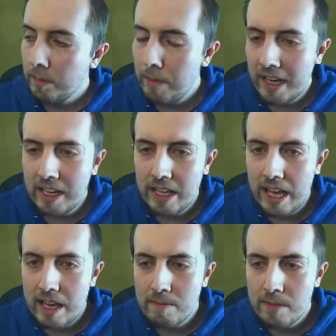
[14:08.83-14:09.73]
Back in the
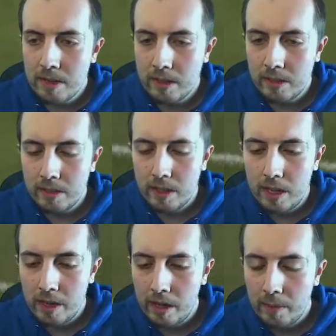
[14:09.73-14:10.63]
game,
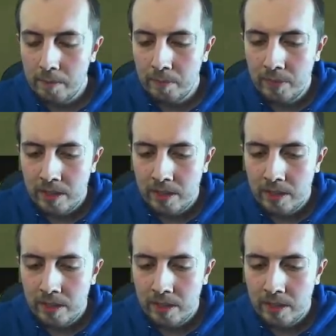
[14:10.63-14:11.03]
I'm